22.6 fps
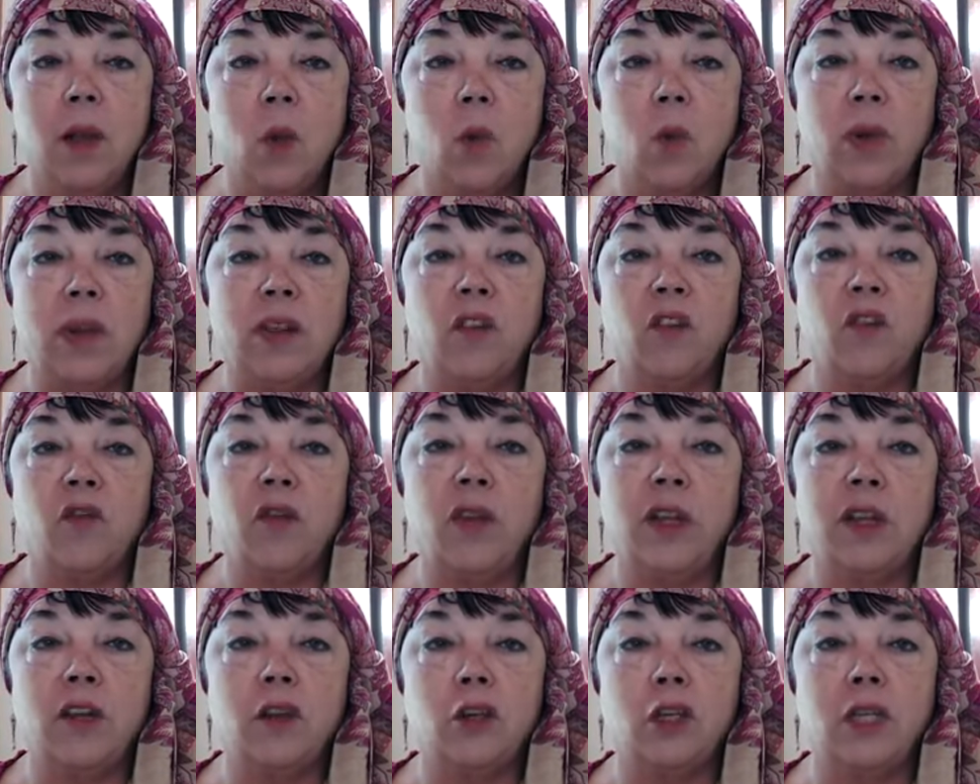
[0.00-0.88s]
when his
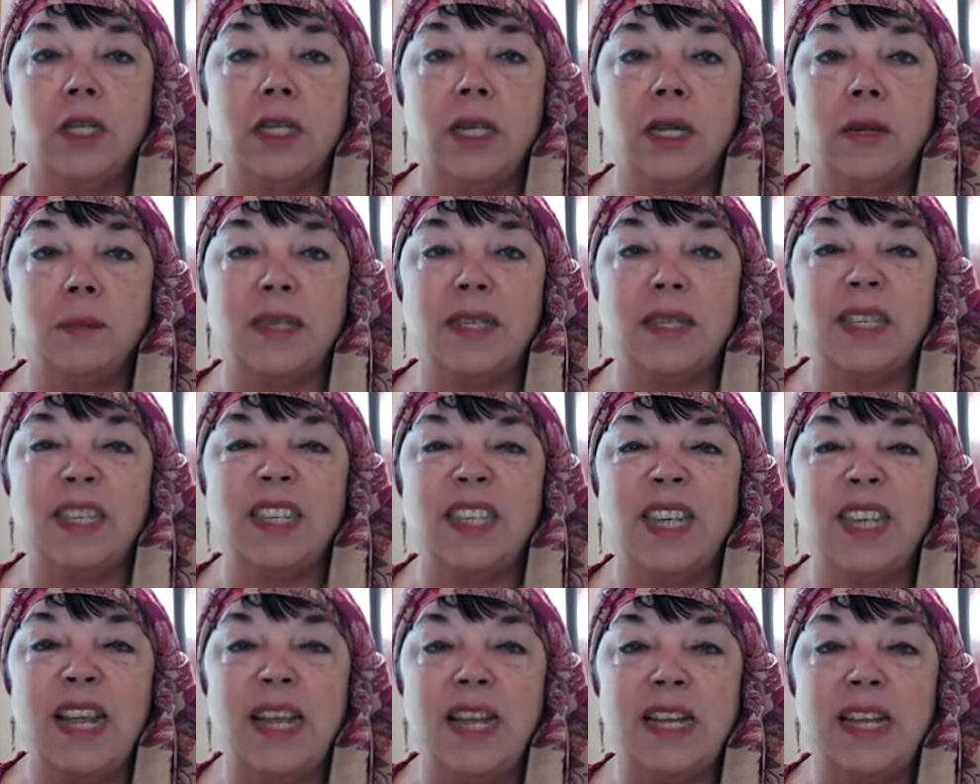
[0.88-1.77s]
fingertips
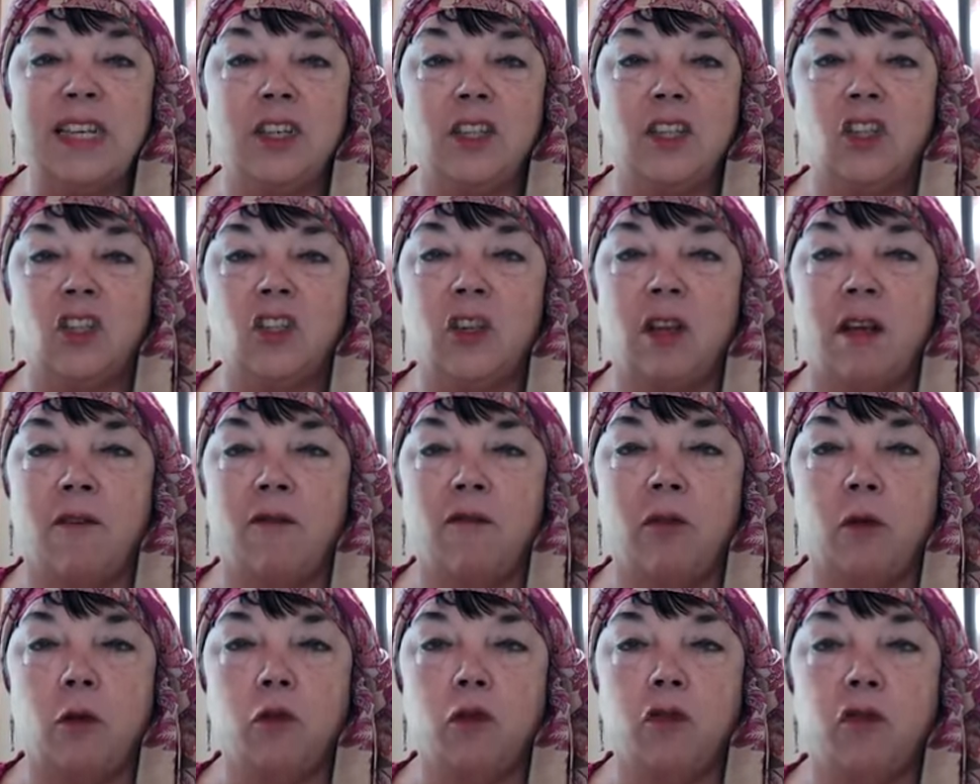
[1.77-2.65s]
sank into the soft
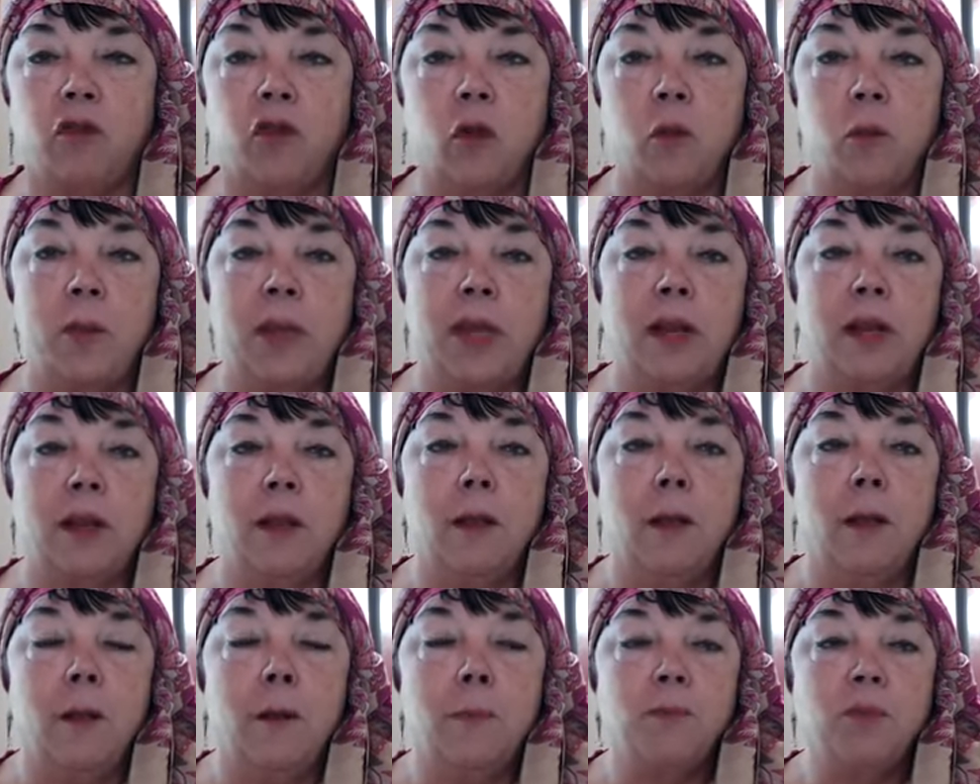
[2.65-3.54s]
folds of her middle,
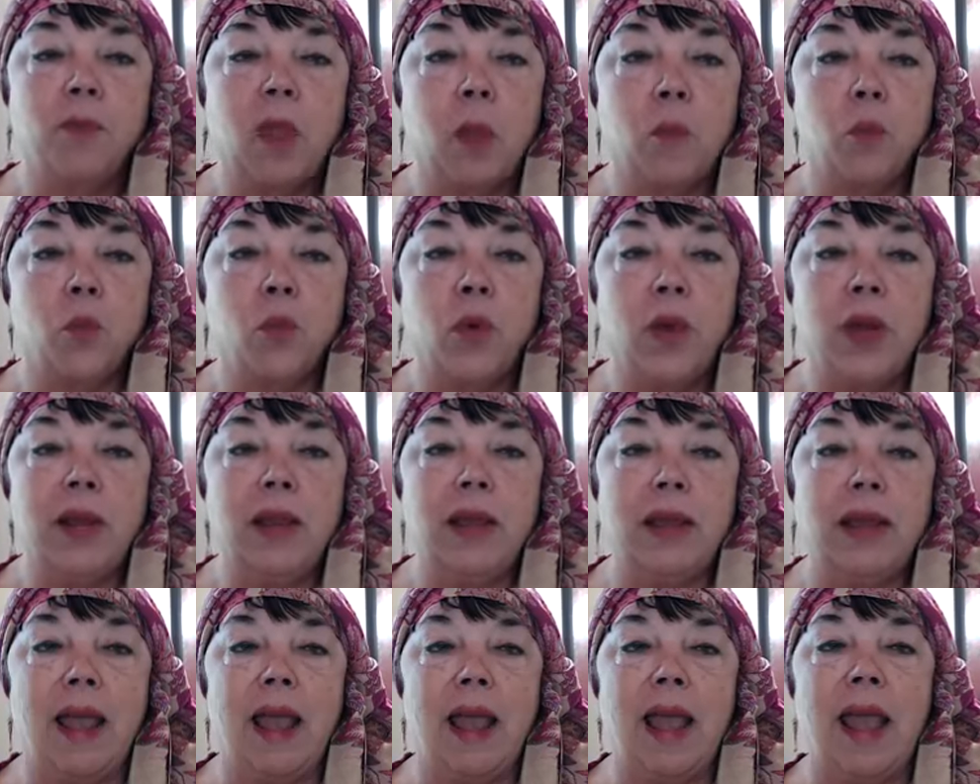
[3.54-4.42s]

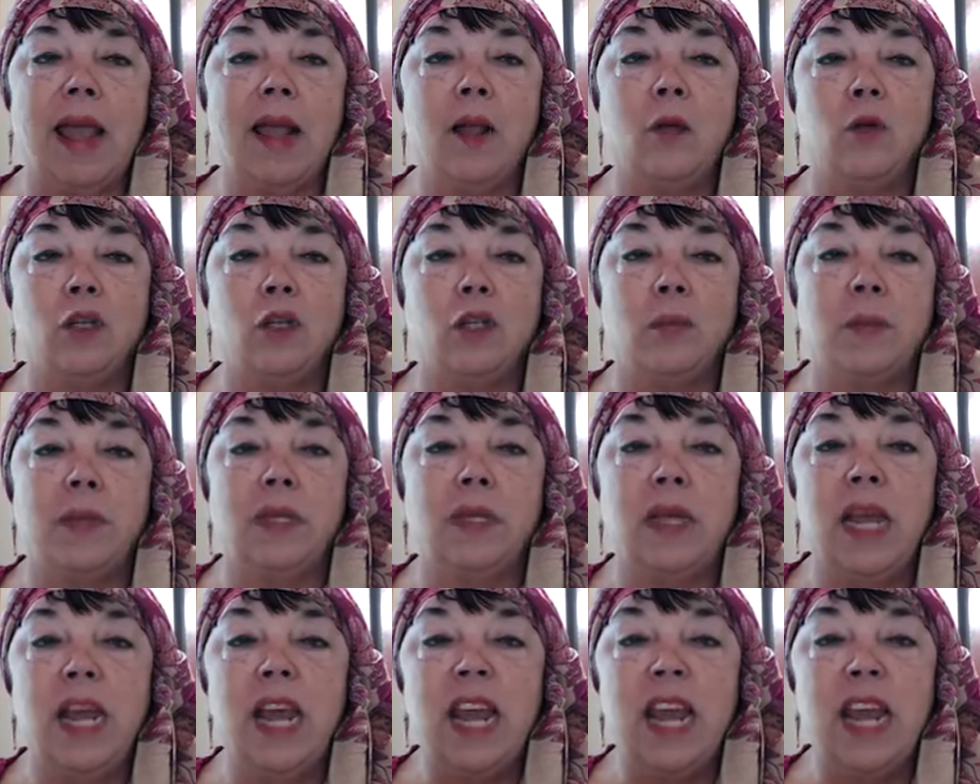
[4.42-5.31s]
breathing anguishment,
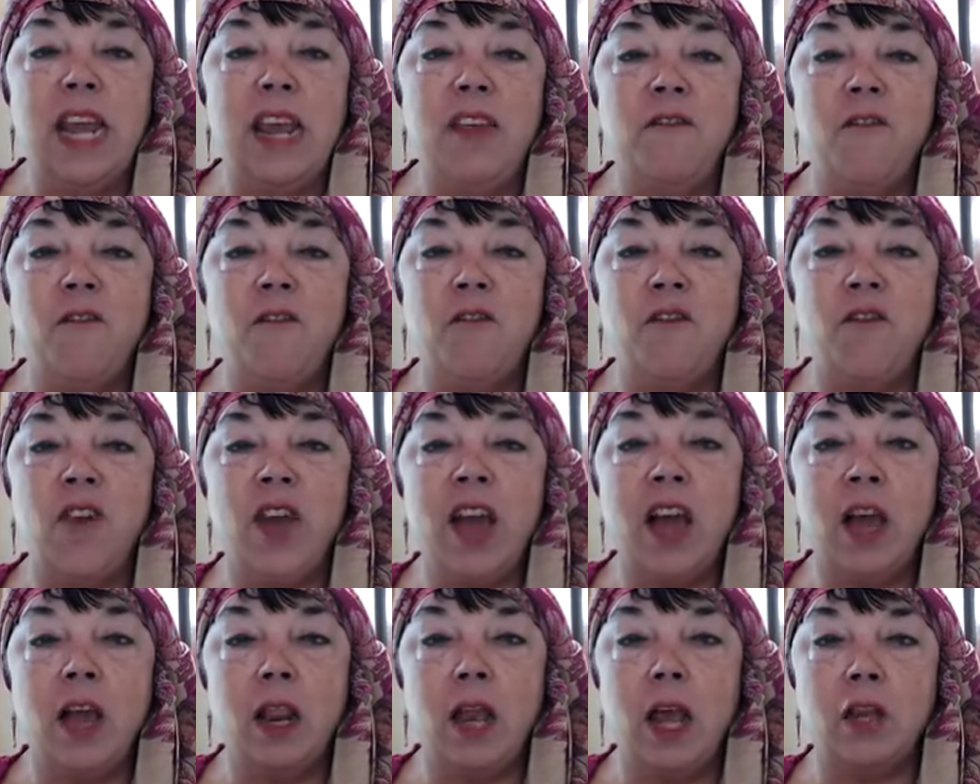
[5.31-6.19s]
he
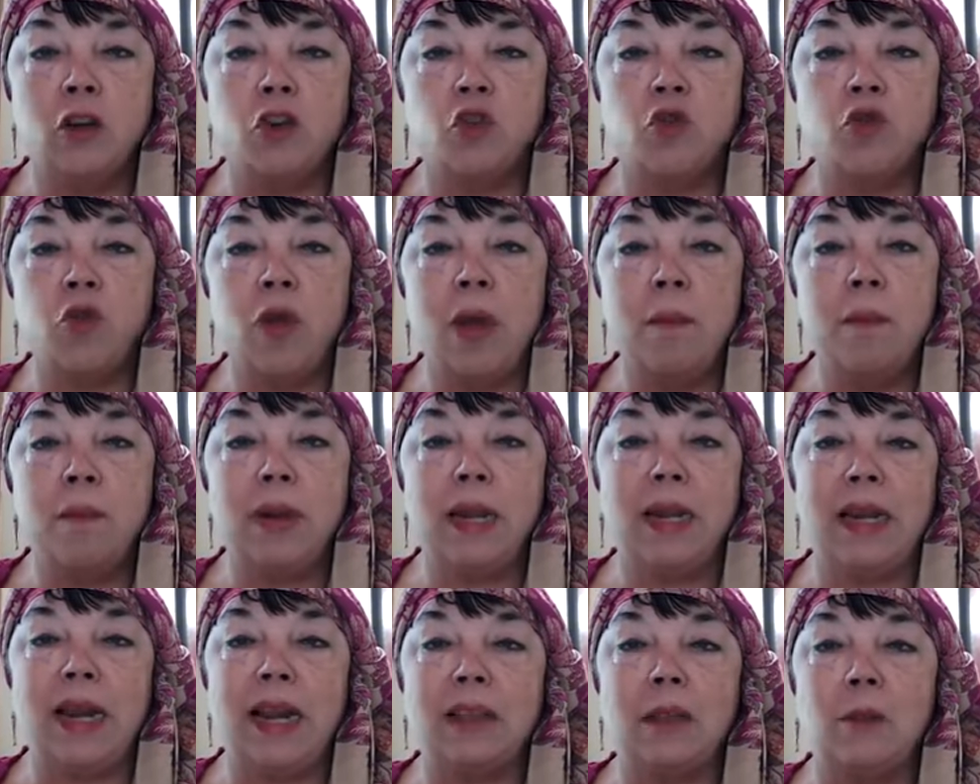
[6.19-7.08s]
fell a
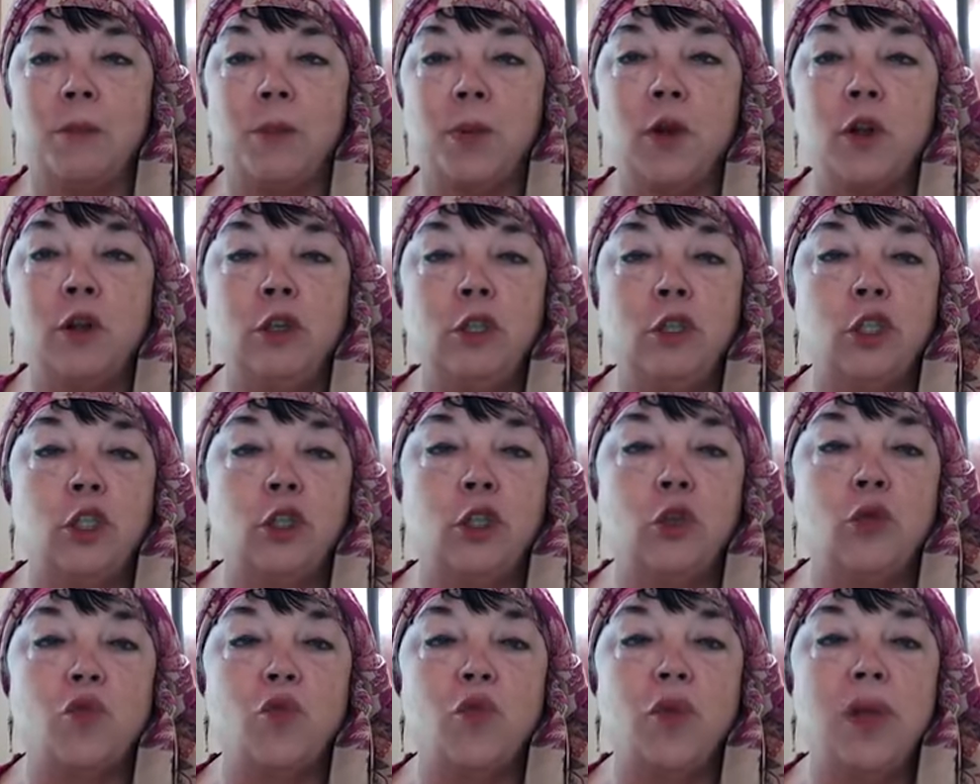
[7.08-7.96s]
trembling like the
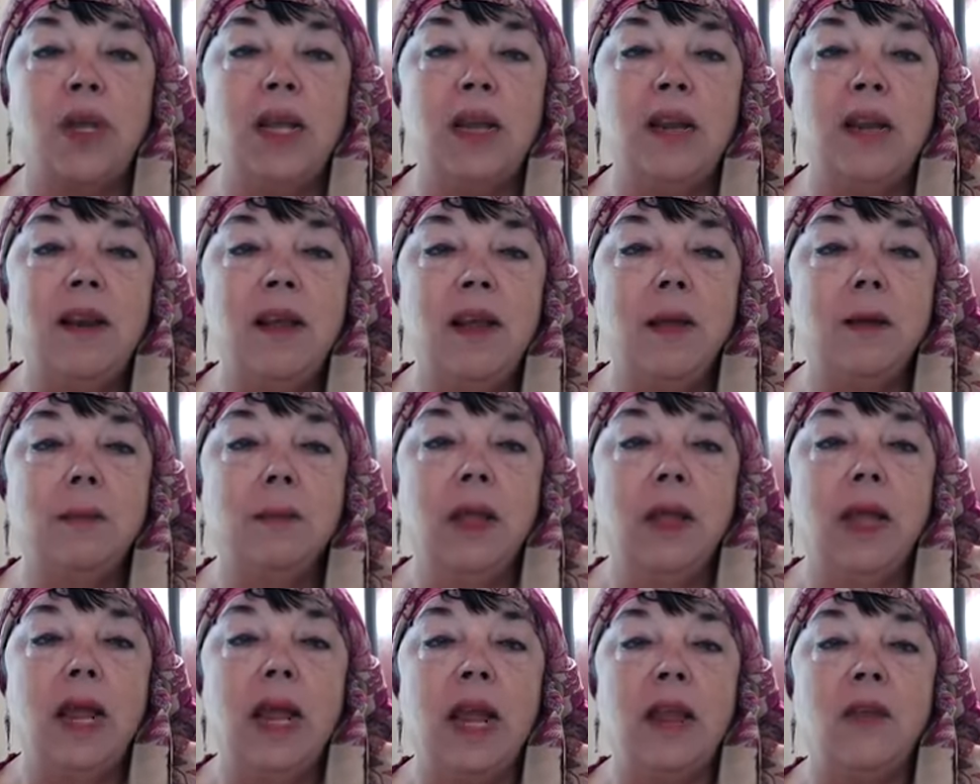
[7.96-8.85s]
Persian reed
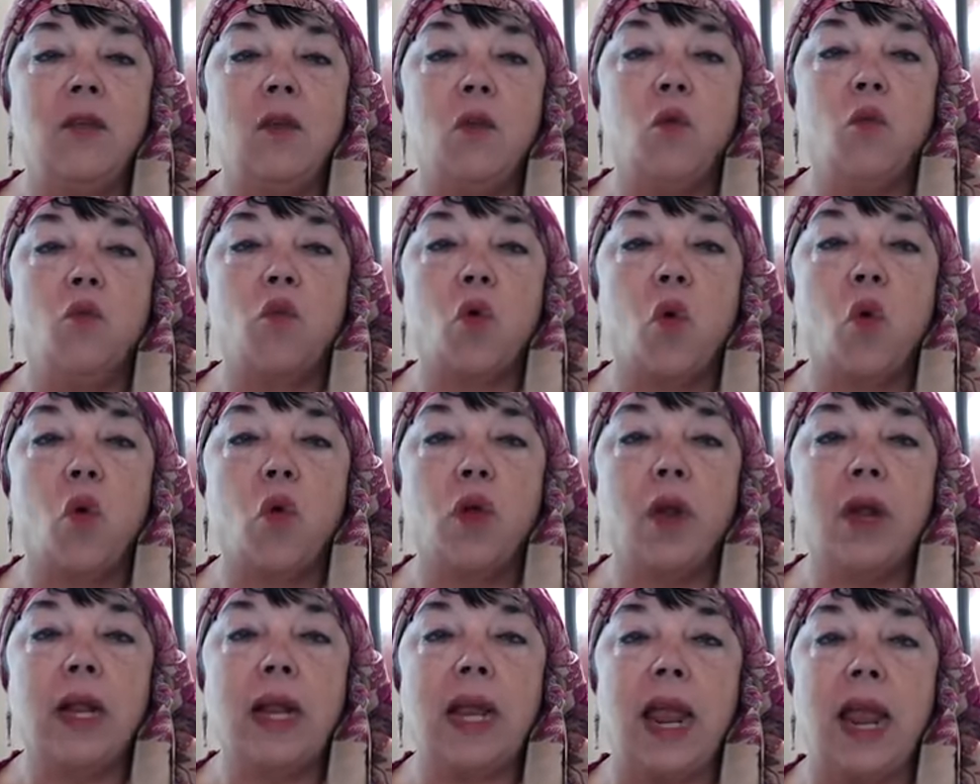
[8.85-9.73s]
in the
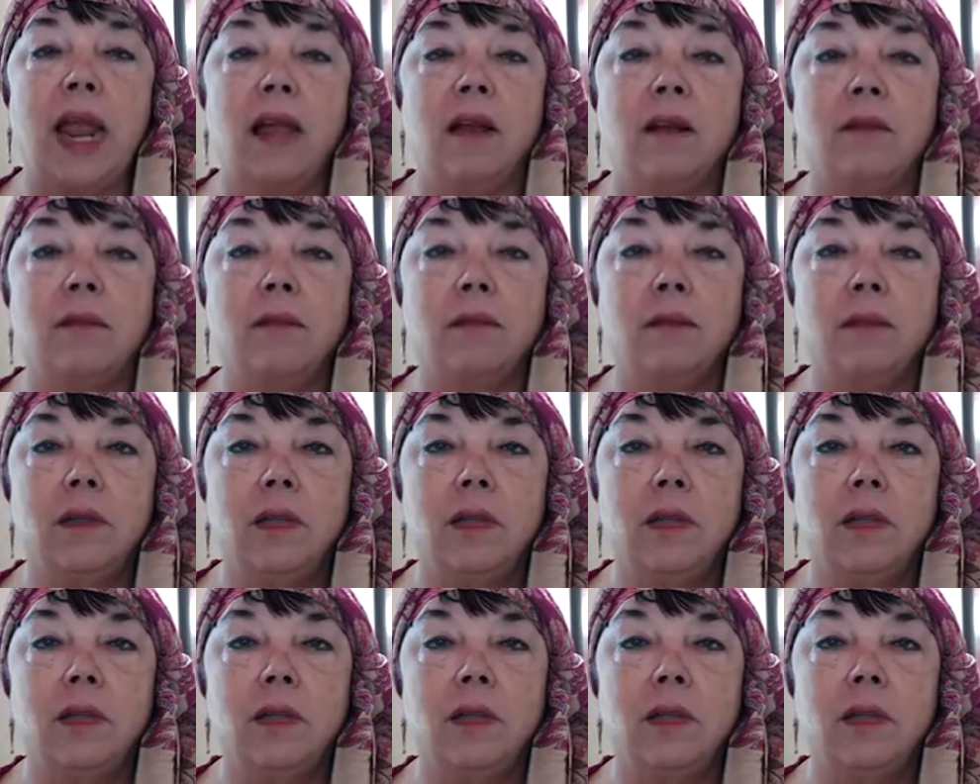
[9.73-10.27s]
roaring gale.